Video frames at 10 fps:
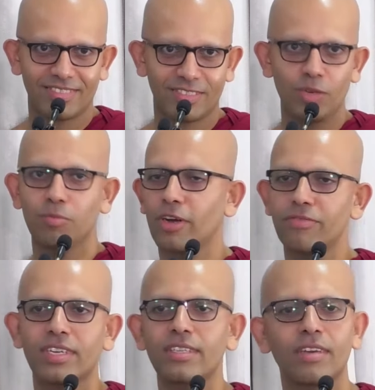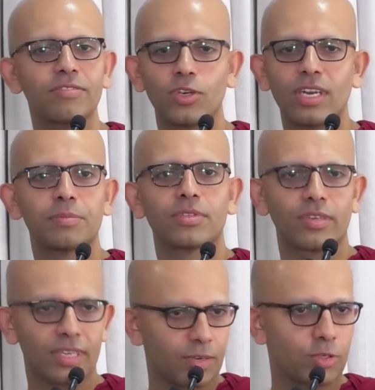Your boyfriend loves your lips.
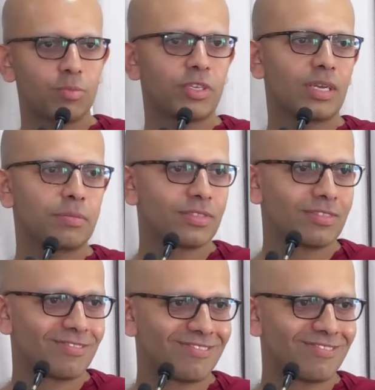Okay, now show me your lips.